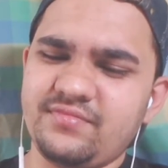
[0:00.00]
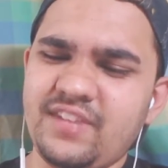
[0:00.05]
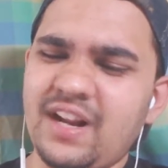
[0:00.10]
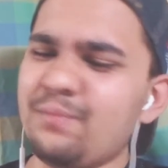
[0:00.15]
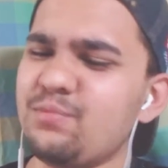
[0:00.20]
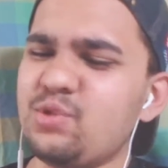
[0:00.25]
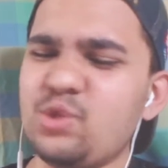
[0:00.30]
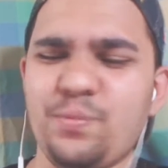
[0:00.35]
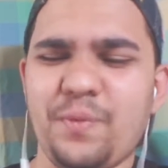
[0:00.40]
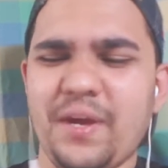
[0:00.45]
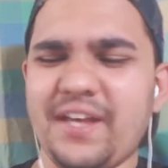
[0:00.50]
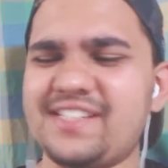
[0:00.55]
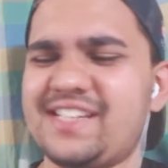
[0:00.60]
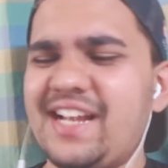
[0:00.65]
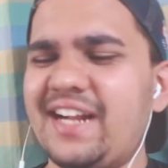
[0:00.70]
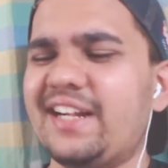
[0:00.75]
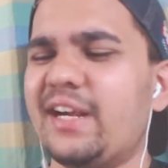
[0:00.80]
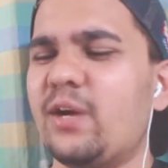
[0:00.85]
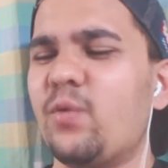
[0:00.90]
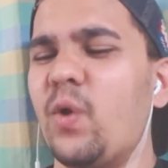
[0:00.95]
I'm super
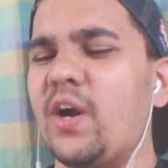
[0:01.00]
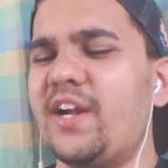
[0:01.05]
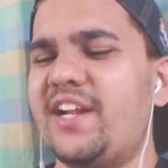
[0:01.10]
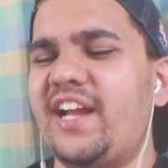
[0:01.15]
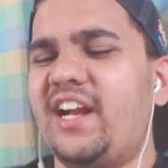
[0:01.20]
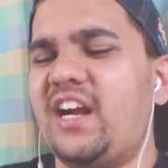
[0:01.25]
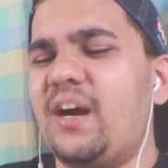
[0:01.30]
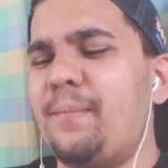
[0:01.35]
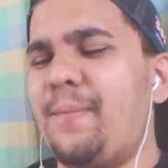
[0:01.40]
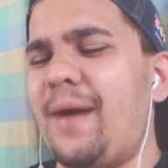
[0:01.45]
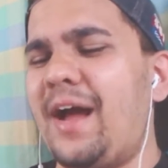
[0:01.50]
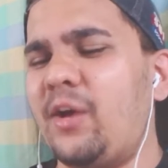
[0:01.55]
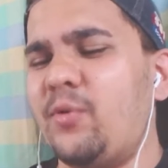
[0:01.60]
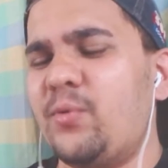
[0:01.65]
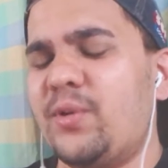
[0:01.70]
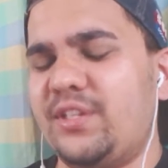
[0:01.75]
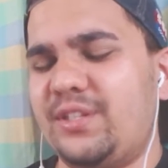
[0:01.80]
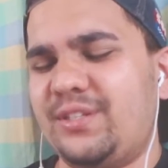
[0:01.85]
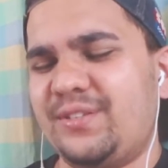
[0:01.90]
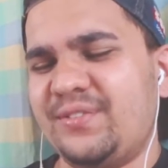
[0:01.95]
excited what they come back
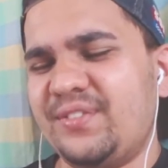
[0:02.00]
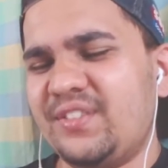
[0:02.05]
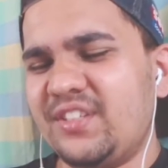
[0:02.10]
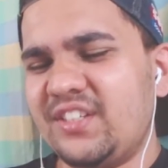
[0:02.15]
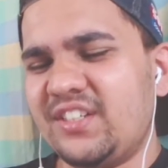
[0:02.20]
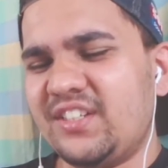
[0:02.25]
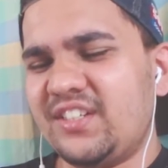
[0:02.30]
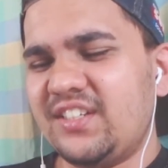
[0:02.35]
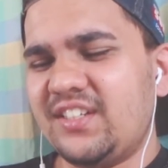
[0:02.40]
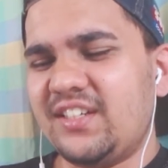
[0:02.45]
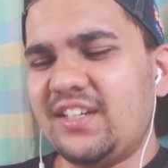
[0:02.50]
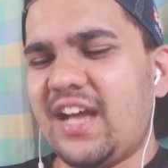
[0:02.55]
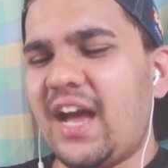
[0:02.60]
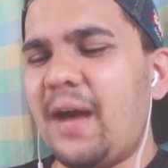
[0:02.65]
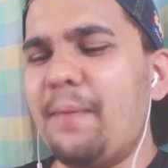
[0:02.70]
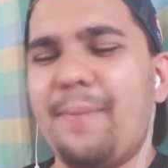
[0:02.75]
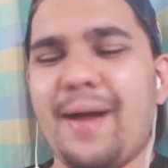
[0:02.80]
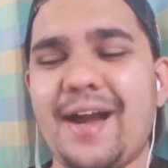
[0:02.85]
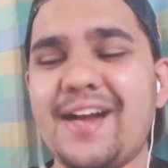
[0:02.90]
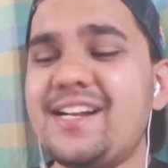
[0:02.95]
with.
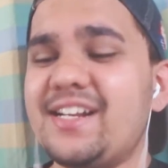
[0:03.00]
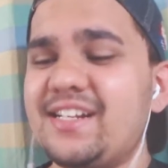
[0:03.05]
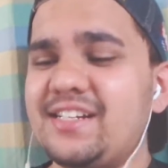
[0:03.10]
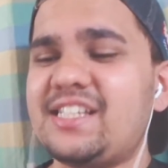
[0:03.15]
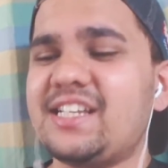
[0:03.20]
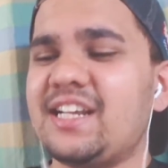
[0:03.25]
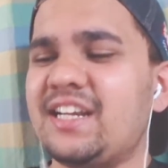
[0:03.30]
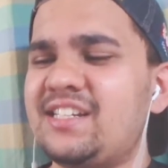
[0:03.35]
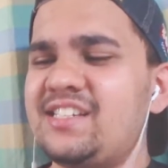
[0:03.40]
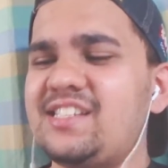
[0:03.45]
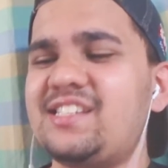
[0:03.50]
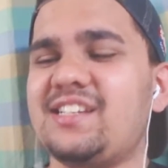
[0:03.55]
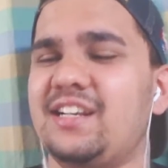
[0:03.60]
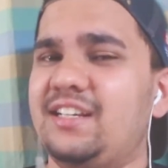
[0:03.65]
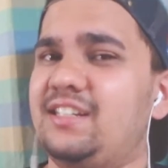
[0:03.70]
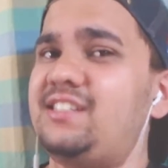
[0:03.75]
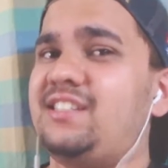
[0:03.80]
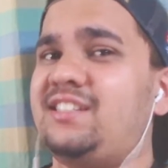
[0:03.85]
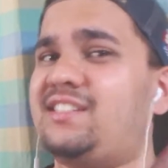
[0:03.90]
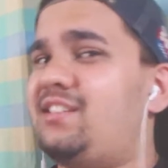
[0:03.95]
I bet
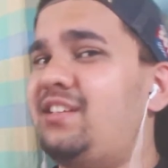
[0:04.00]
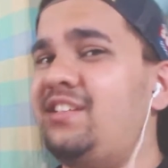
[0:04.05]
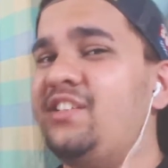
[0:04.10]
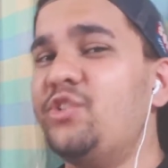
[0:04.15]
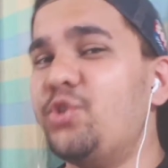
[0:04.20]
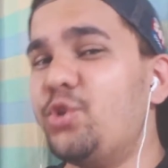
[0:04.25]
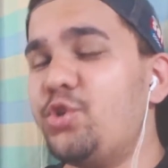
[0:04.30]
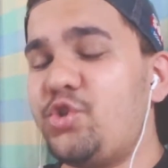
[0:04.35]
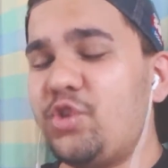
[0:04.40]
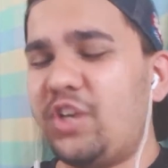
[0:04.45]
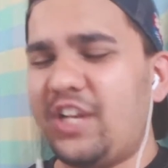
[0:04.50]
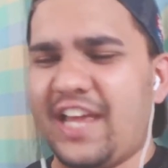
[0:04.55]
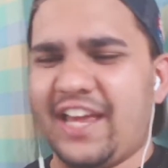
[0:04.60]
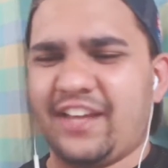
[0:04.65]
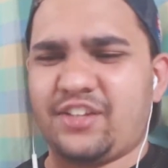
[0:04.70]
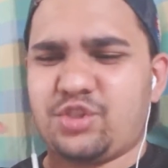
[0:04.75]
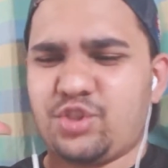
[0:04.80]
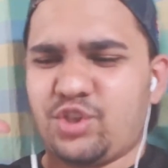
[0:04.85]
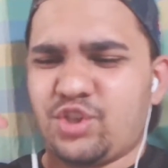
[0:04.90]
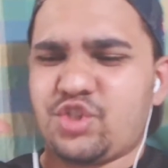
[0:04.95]
it's usual
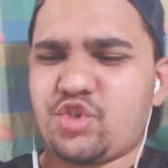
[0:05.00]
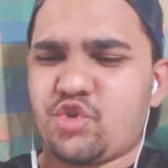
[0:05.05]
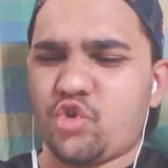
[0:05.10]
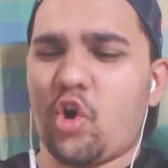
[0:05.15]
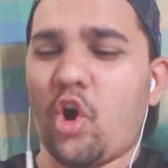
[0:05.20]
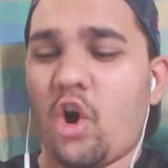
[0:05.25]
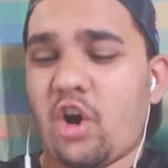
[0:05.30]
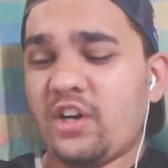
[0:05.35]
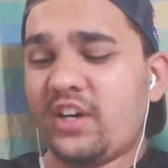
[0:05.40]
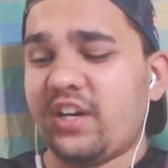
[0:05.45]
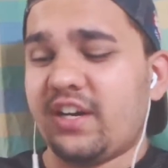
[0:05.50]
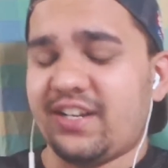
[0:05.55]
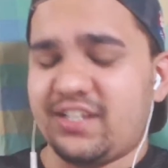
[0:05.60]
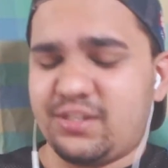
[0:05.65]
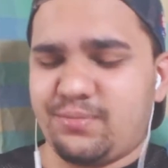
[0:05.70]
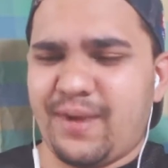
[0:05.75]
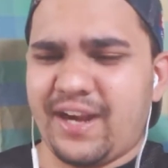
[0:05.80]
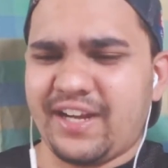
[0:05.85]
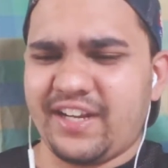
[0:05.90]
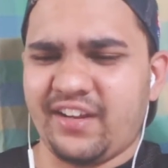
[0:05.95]
EXO strong
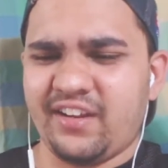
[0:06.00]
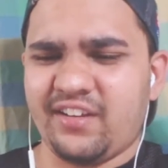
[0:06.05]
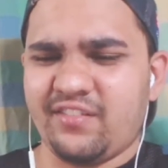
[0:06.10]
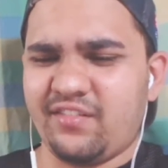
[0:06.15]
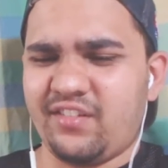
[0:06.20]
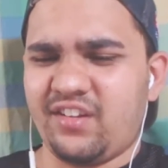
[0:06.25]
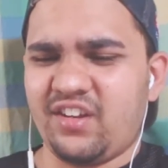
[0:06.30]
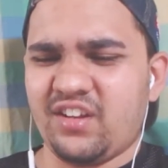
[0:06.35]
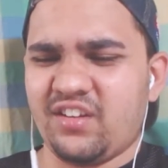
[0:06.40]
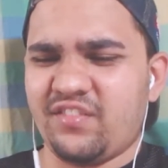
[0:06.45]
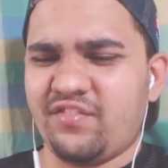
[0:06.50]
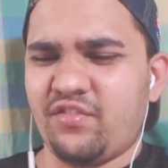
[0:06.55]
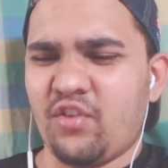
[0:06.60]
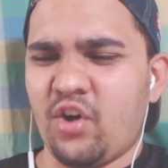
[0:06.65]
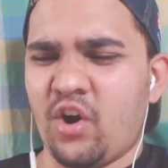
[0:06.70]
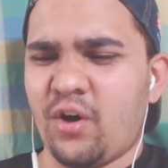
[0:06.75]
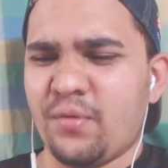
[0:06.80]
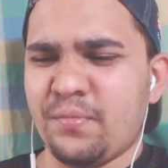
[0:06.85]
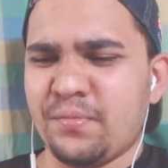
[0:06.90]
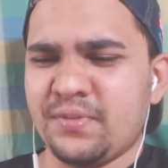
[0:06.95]
charismatic
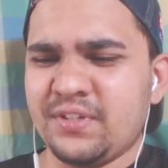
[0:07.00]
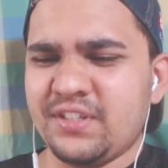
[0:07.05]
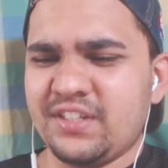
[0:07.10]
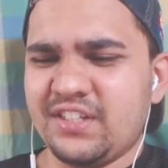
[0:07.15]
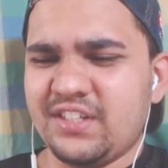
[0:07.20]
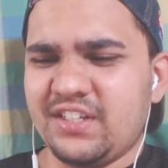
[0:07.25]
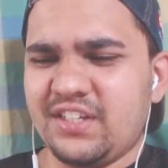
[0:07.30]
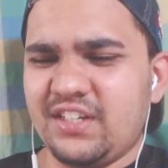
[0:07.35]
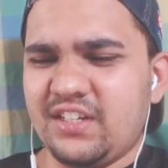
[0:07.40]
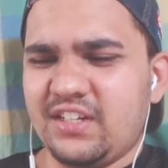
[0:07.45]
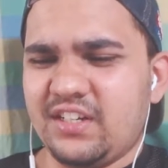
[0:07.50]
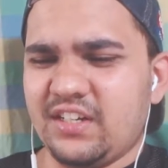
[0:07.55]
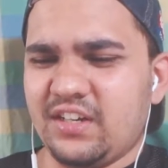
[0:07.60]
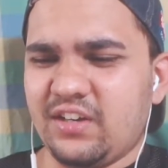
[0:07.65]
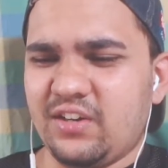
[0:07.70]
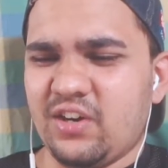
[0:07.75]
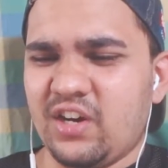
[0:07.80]
form and